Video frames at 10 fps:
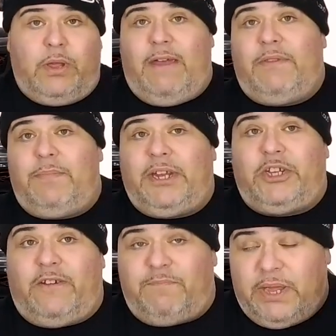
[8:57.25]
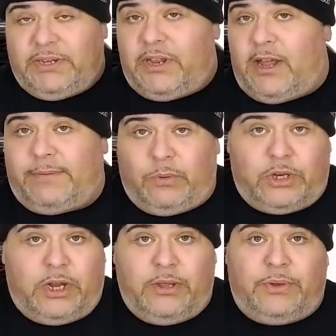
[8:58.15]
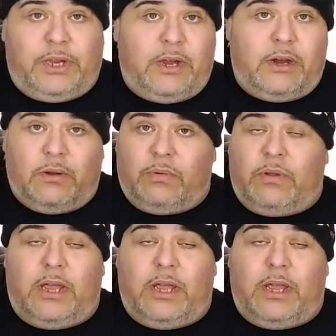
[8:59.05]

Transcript: We have the Big Jeff bass knobs, which I use here,